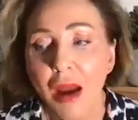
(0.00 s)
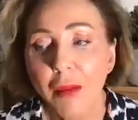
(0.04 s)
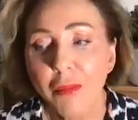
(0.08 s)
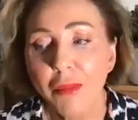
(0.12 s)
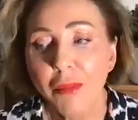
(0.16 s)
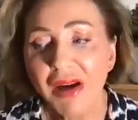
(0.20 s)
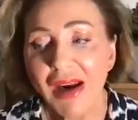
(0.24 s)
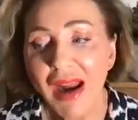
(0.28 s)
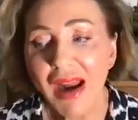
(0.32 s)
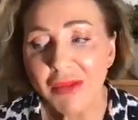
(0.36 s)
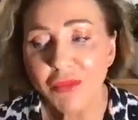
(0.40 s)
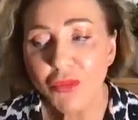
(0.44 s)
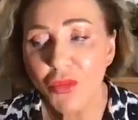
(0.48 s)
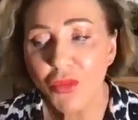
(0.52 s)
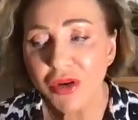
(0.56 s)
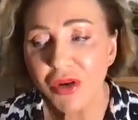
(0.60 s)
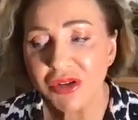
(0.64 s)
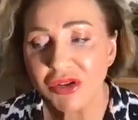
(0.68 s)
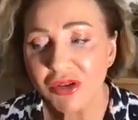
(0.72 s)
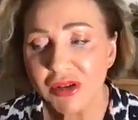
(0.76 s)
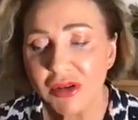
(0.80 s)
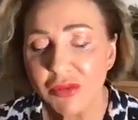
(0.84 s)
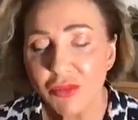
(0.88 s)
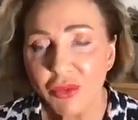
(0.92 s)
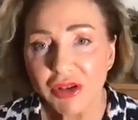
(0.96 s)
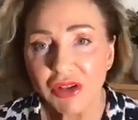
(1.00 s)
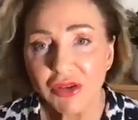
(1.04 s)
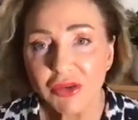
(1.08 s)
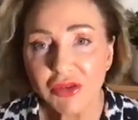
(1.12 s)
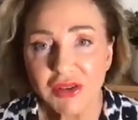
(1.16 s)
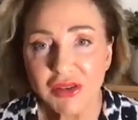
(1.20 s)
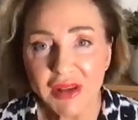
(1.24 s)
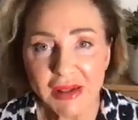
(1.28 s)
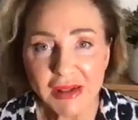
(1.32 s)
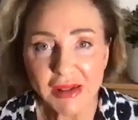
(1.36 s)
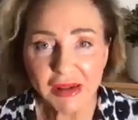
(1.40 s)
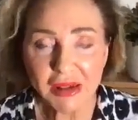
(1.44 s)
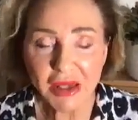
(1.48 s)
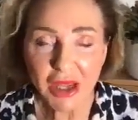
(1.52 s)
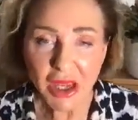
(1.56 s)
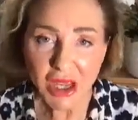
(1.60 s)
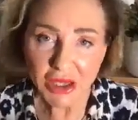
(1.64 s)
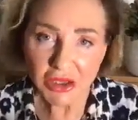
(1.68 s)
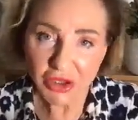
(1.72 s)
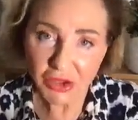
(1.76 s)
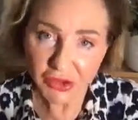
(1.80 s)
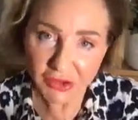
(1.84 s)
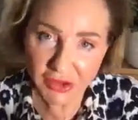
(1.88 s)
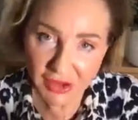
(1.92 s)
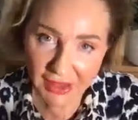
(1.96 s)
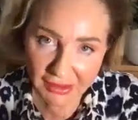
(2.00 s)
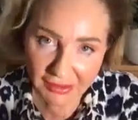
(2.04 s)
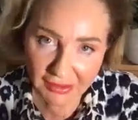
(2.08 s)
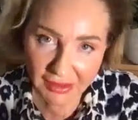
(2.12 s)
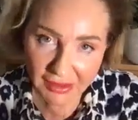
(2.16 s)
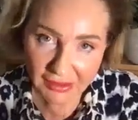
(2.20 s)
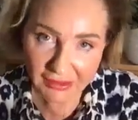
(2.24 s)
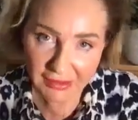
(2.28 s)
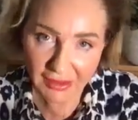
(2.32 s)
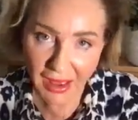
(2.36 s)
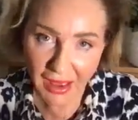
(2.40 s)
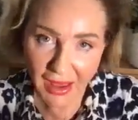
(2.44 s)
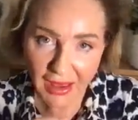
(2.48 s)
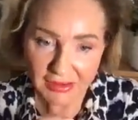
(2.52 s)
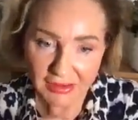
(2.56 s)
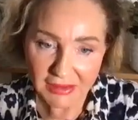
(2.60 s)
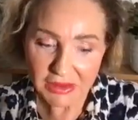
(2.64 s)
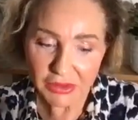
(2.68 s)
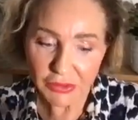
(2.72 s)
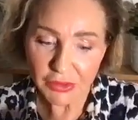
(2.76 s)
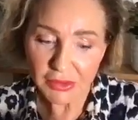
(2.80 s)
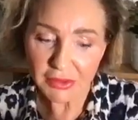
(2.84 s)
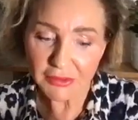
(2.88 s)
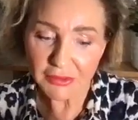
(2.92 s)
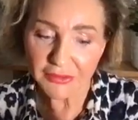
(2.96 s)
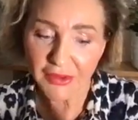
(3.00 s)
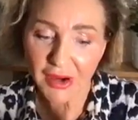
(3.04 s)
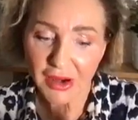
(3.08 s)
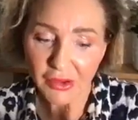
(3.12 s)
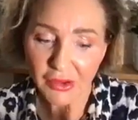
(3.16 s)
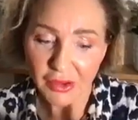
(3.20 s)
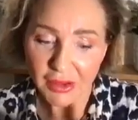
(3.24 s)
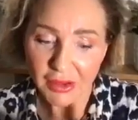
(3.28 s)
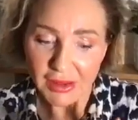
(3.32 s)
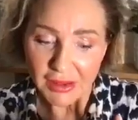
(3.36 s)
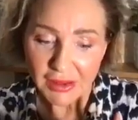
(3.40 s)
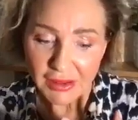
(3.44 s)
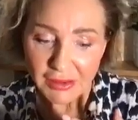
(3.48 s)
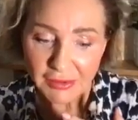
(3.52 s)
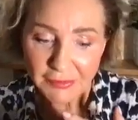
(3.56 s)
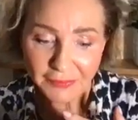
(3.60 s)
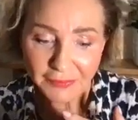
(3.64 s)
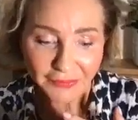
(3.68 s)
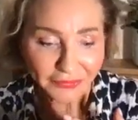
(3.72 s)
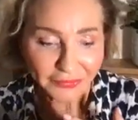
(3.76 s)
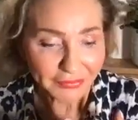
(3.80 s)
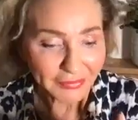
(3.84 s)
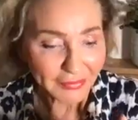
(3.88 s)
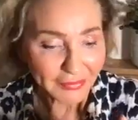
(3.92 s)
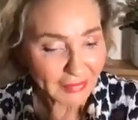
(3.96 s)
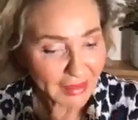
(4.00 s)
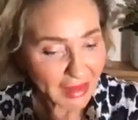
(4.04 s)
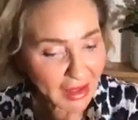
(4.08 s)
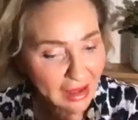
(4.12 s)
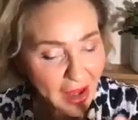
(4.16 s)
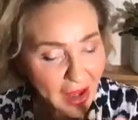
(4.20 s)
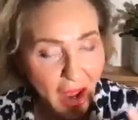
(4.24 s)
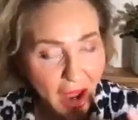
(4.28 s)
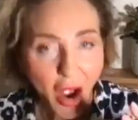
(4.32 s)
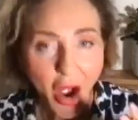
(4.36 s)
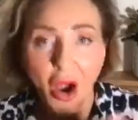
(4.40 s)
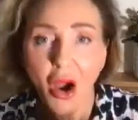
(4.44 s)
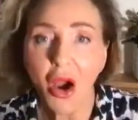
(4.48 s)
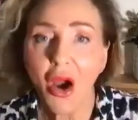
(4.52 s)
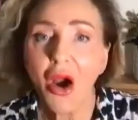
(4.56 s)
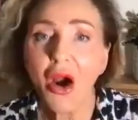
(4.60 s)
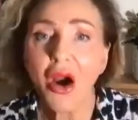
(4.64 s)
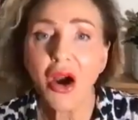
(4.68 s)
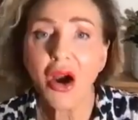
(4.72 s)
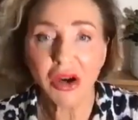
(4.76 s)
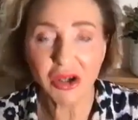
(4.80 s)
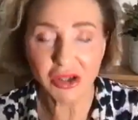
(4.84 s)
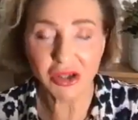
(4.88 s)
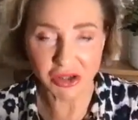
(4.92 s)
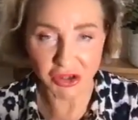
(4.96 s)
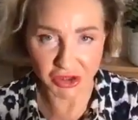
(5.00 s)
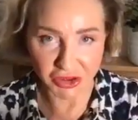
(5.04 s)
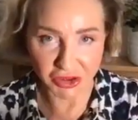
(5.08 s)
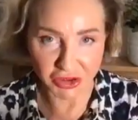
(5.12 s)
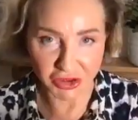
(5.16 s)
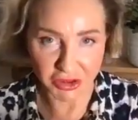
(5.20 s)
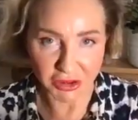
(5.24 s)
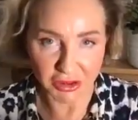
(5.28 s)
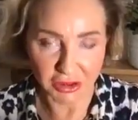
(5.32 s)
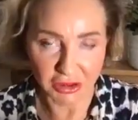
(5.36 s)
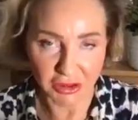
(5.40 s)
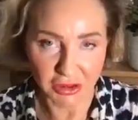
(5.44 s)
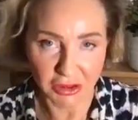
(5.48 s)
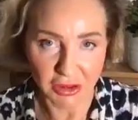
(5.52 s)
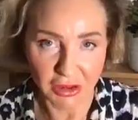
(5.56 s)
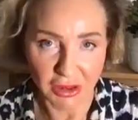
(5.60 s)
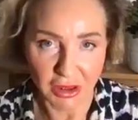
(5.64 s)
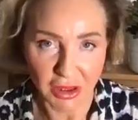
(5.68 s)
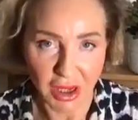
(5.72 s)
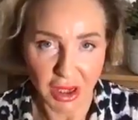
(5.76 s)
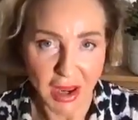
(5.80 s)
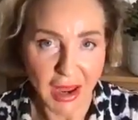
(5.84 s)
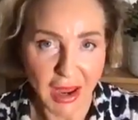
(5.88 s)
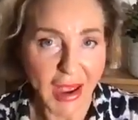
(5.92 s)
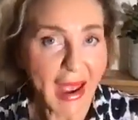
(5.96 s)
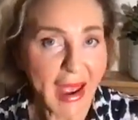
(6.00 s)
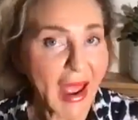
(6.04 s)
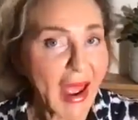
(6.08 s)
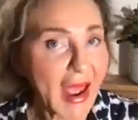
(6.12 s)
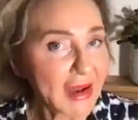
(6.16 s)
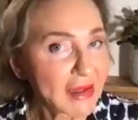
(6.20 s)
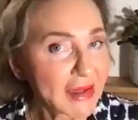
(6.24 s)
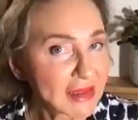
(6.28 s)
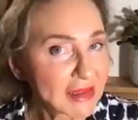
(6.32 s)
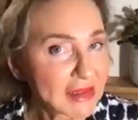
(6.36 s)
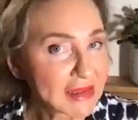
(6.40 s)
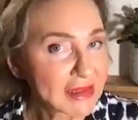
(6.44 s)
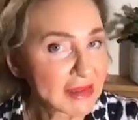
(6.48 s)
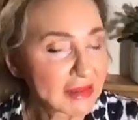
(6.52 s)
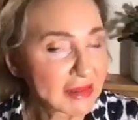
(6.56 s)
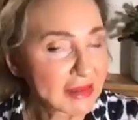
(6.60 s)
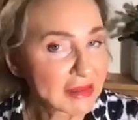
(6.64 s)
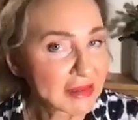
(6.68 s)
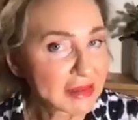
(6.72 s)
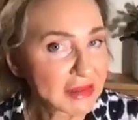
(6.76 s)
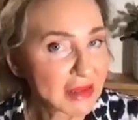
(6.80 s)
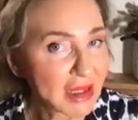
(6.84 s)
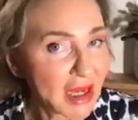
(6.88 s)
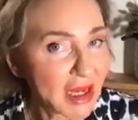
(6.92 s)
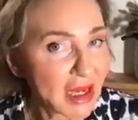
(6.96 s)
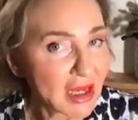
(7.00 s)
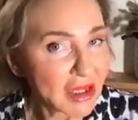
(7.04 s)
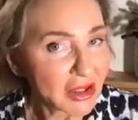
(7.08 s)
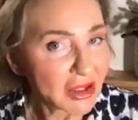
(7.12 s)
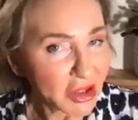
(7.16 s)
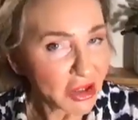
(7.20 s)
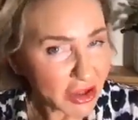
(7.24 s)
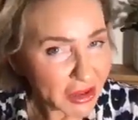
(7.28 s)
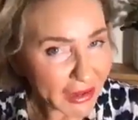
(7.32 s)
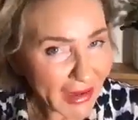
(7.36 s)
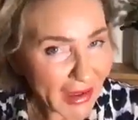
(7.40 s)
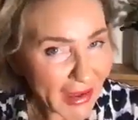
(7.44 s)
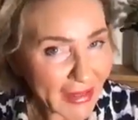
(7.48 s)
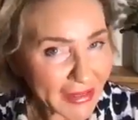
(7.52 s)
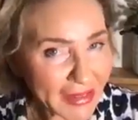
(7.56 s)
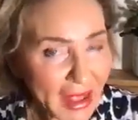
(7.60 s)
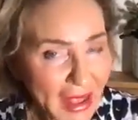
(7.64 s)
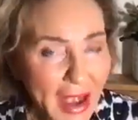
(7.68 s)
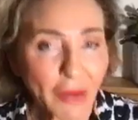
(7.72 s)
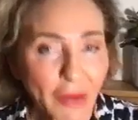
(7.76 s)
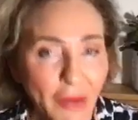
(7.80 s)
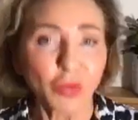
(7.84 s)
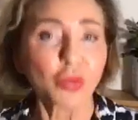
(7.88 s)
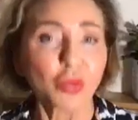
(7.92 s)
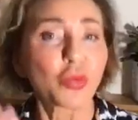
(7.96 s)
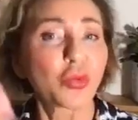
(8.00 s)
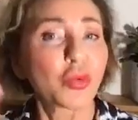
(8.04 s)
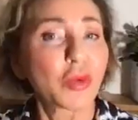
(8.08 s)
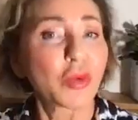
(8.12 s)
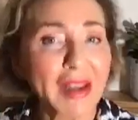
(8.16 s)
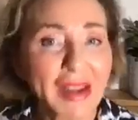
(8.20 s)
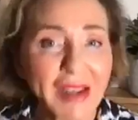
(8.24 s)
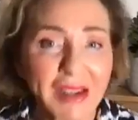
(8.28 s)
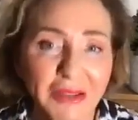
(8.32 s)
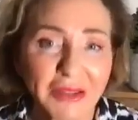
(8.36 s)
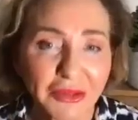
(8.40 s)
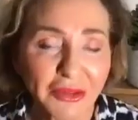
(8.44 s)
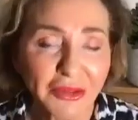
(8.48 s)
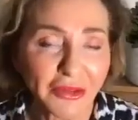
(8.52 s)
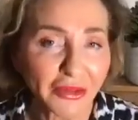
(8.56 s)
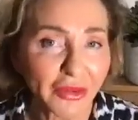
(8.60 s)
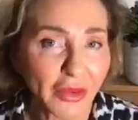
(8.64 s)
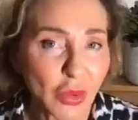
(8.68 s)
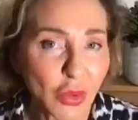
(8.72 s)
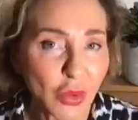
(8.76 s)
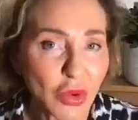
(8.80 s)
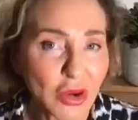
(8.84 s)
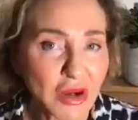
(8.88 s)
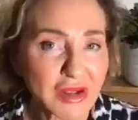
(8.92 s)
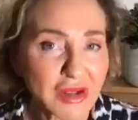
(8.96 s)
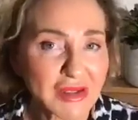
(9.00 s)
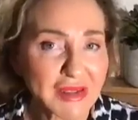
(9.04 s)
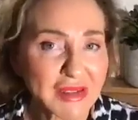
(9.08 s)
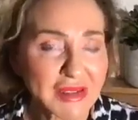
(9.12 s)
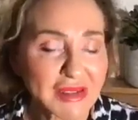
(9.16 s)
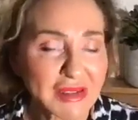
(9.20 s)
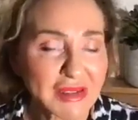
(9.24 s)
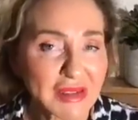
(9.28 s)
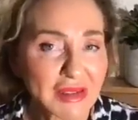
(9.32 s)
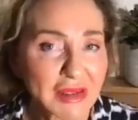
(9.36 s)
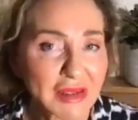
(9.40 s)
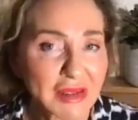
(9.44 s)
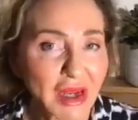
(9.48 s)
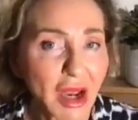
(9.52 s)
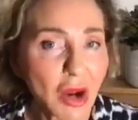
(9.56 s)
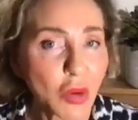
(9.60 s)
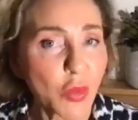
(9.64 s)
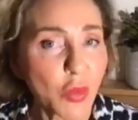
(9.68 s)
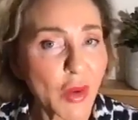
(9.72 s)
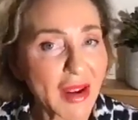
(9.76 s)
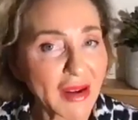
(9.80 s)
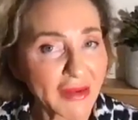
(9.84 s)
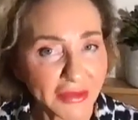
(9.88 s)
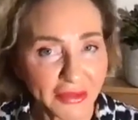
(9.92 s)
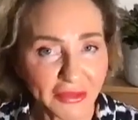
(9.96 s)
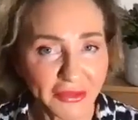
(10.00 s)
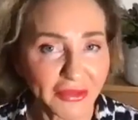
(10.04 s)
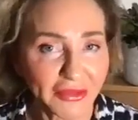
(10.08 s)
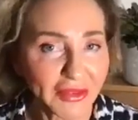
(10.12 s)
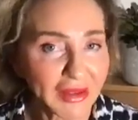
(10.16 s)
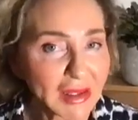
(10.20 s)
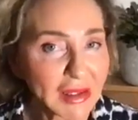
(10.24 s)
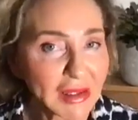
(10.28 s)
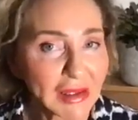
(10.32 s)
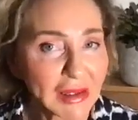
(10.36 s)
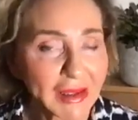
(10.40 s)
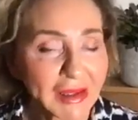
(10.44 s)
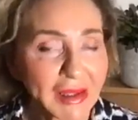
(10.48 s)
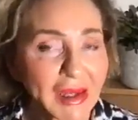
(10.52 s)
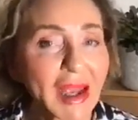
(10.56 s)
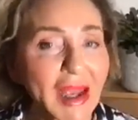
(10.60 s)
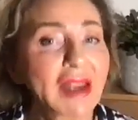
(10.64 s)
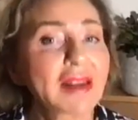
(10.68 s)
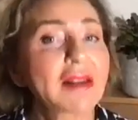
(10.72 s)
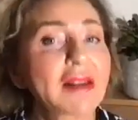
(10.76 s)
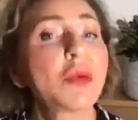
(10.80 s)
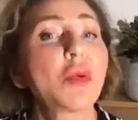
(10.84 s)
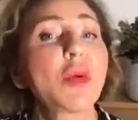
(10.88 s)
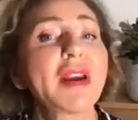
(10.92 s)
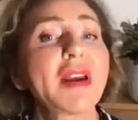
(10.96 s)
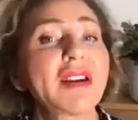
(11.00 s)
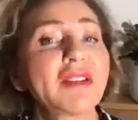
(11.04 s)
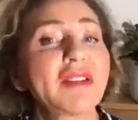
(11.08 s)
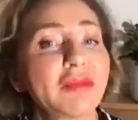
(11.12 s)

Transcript: But I'm wondering what you think. Do you think that that sort of very harsh accent, can that reinforce a way of feeling and a way of